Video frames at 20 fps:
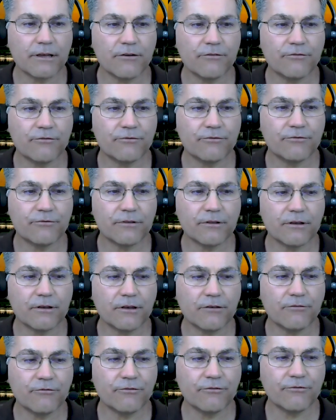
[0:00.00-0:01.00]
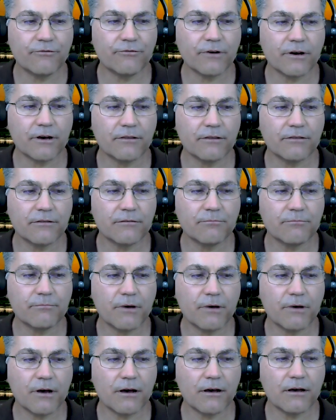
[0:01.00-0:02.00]
if
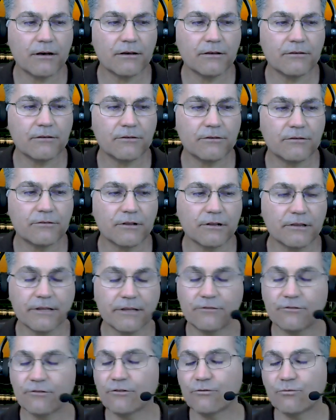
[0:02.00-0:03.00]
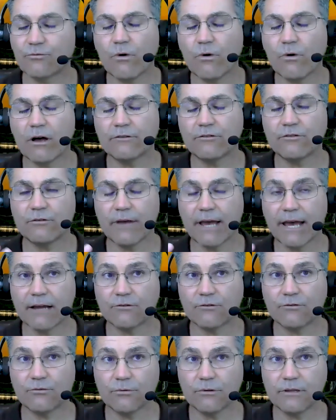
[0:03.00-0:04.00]
the listeners want to
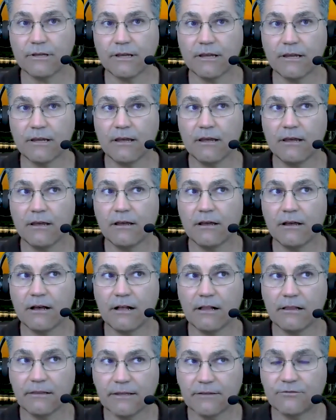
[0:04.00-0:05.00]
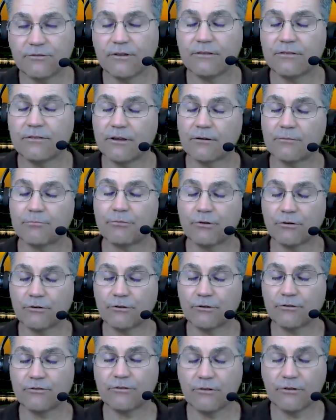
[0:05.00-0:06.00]
actually elicit their
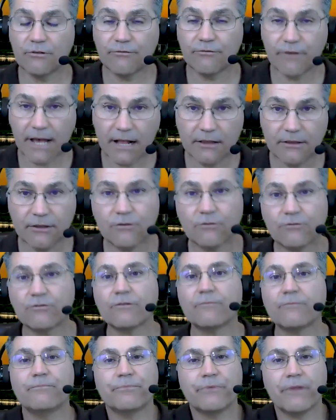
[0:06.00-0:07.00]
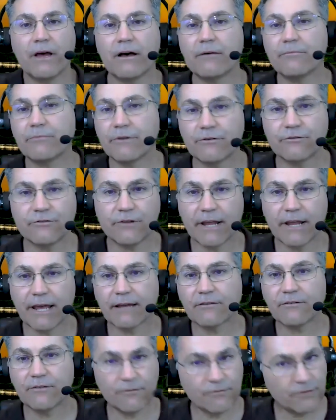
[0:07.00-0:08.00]
personal values, there's an
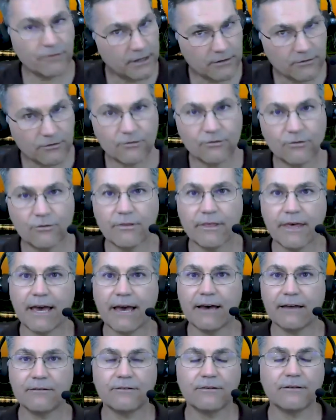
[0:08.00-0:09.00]
activity to do that,